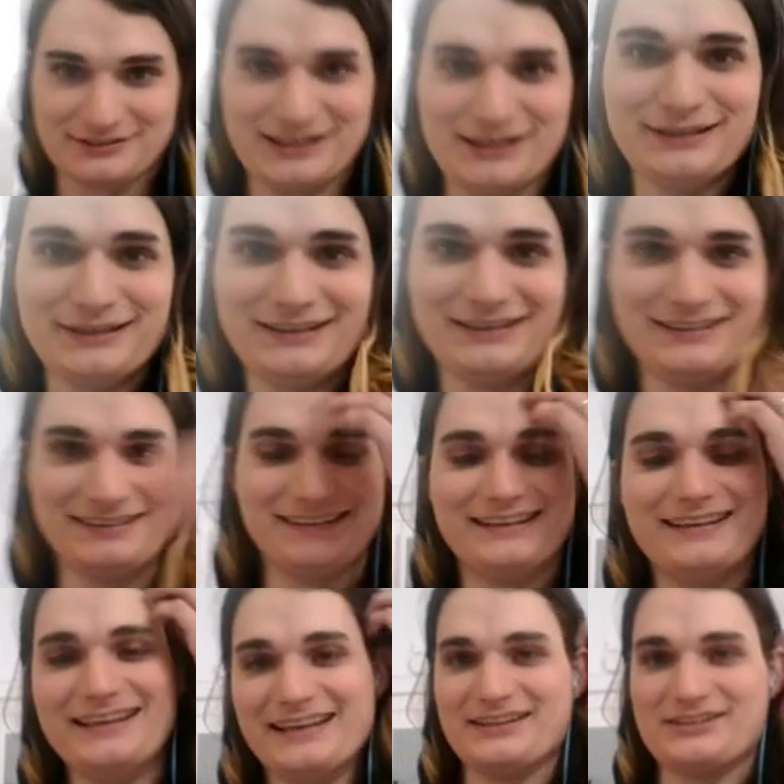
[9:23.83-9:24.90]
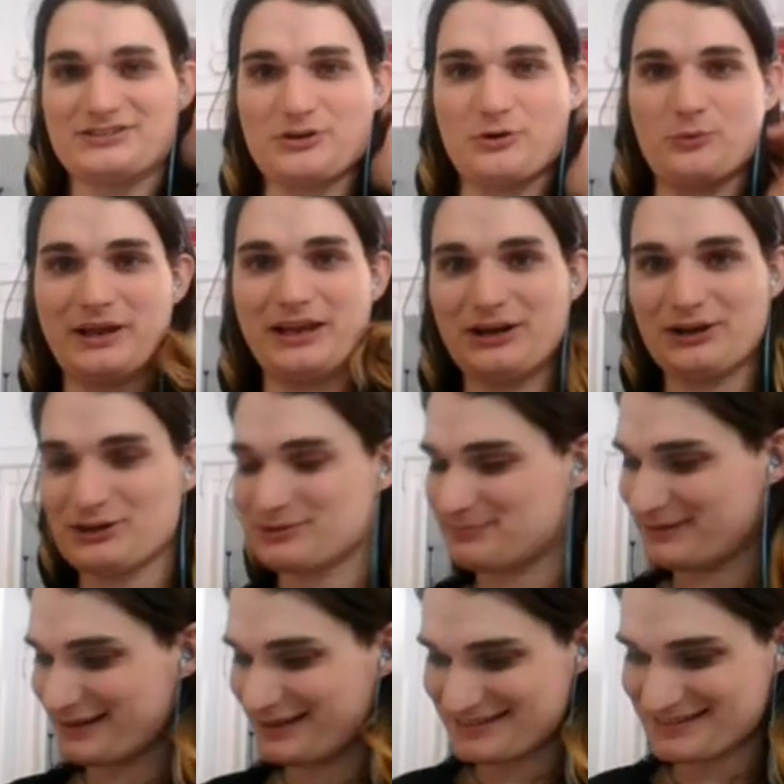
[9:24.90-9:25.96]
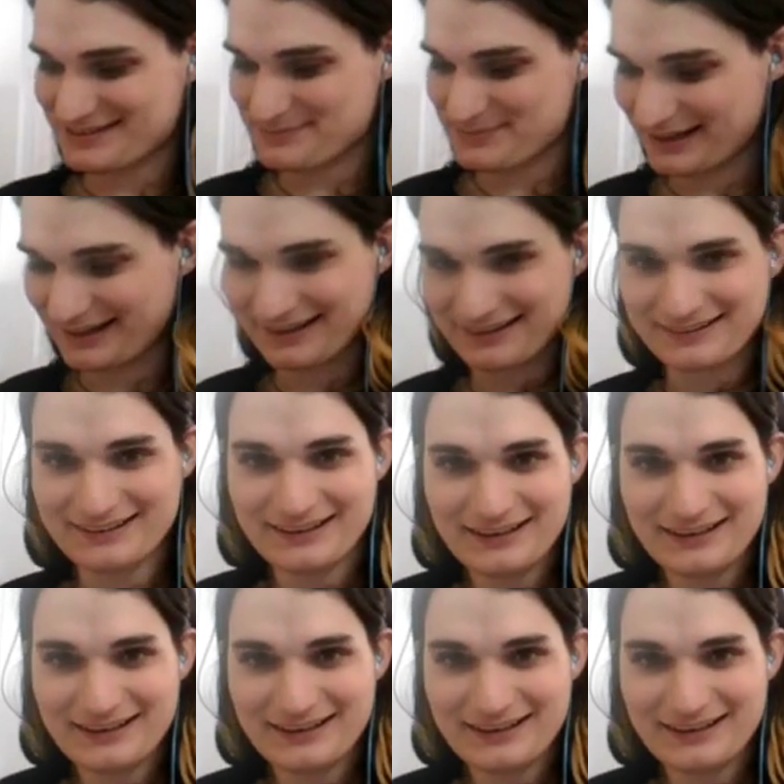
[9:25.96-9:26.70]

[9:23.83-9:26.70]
It's a weird place to be.